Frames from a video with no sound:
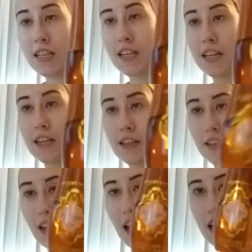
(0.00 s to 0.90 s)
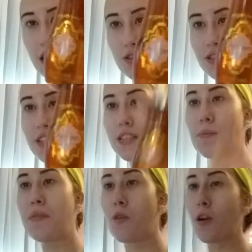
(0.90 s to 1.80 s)
And I use this
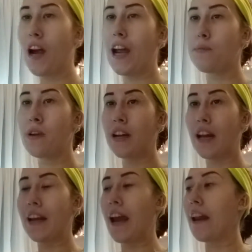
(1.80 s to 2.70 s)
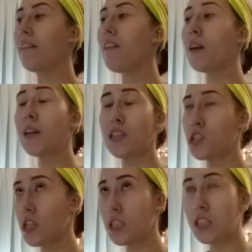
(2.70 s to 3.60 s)
before I put on any
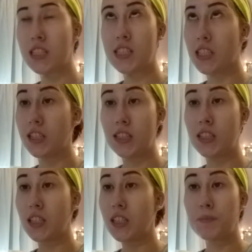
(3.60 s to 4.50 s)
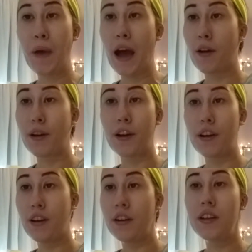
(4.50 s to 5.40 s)
foundation, concealer,
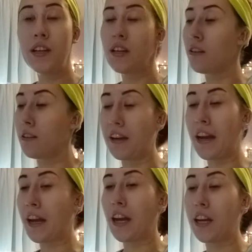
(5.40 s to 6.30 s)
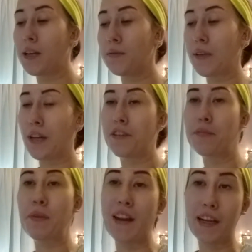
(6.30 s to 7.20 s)
powder, or any, whatever
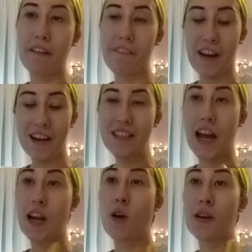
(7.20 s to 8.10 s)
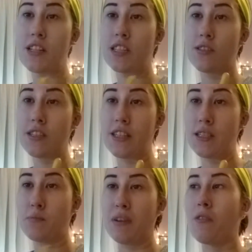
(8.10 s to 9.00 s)
you put on your face. I always use
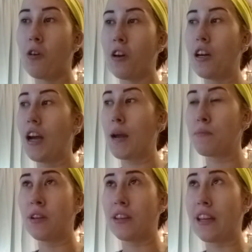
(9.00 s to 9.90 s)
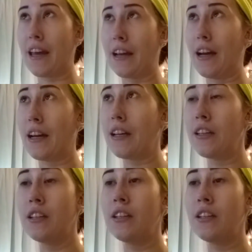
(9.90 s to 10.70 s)
this before I put that on.